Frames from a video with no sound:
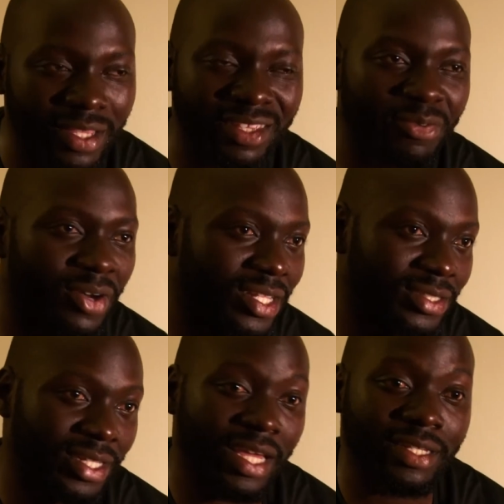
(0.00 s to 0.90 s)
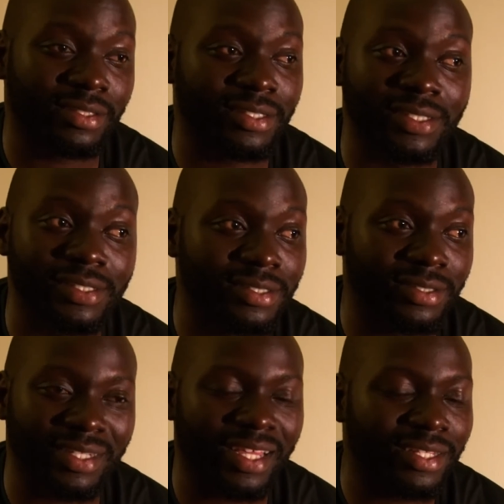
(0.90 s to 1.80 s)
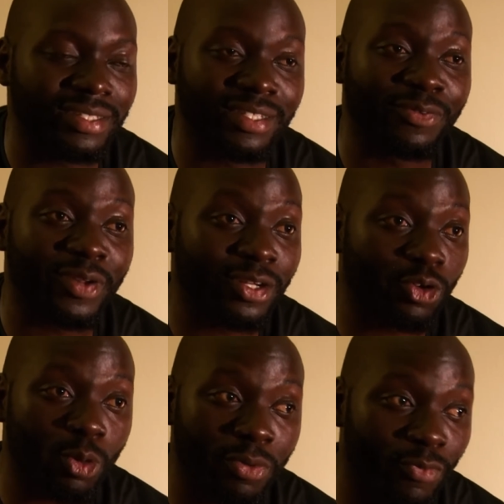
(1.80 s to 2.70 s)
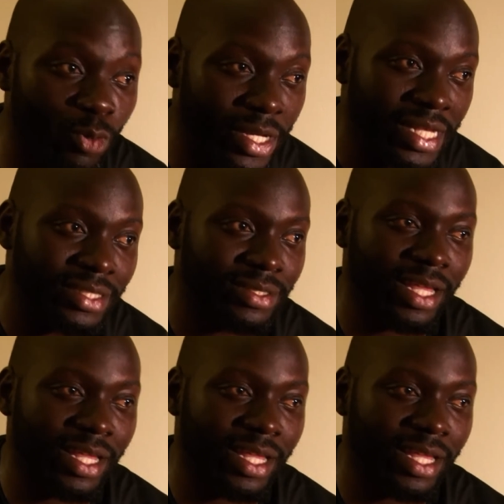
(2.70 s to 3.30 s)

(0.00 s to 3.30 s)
Evans. Like, this is like a different crop of Warriors.